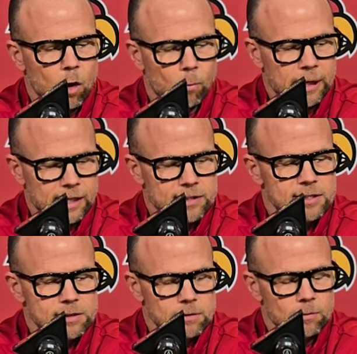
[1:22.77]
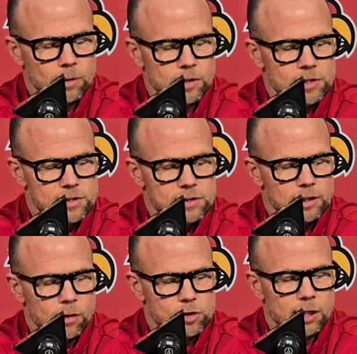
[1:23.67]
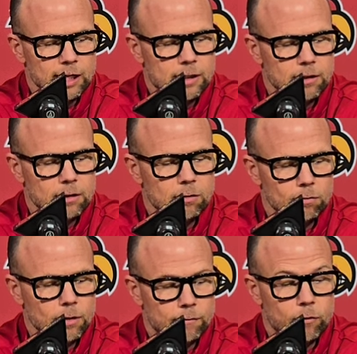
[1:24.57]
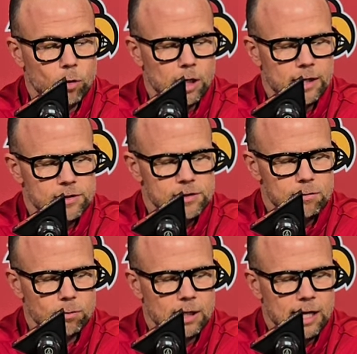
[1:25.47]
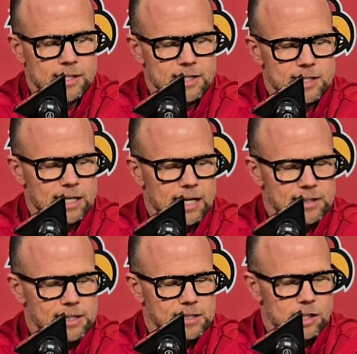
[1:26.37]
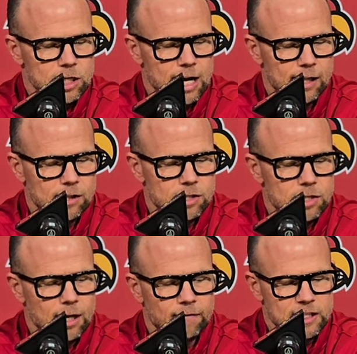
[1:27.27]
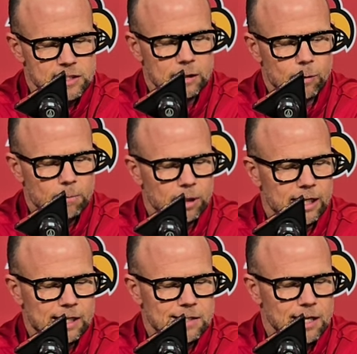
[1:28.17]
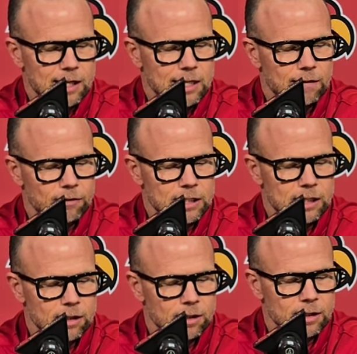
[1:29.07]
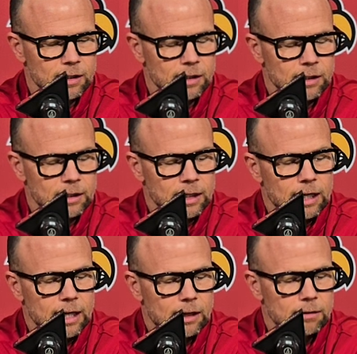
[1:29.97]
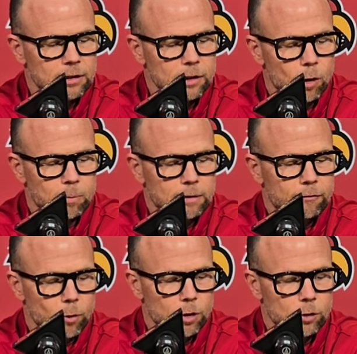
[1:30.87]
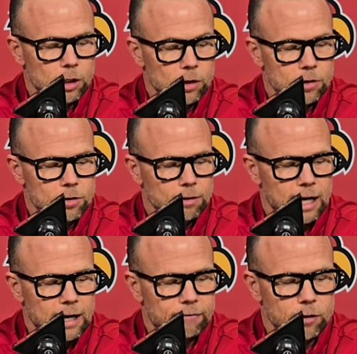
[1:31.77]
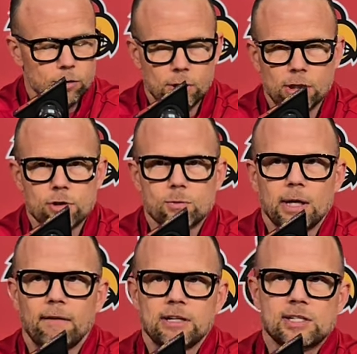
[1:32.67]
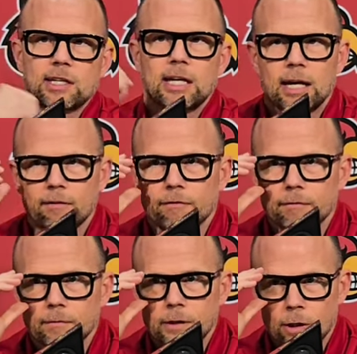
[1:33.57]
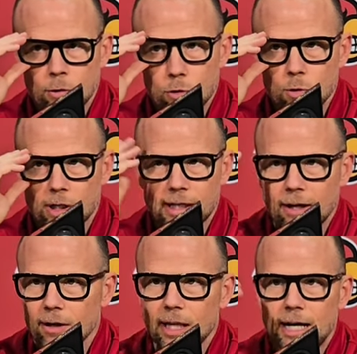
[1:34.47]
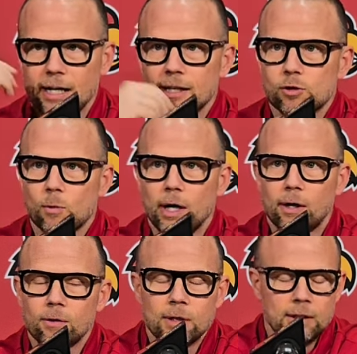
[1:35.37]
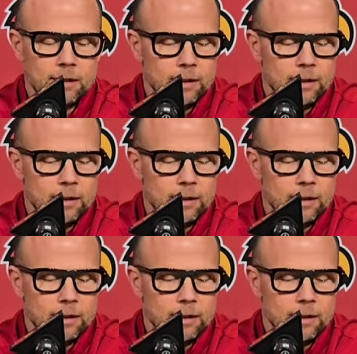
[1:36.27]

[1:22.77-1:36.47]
Ole Miss was, you know, selected for us through the ACC-SEC Challenge. Obviously, we play Kentucky every year. And then, you know, before New Year's or right after New Year's, we obviously have, you know, Duke and Carolina as well.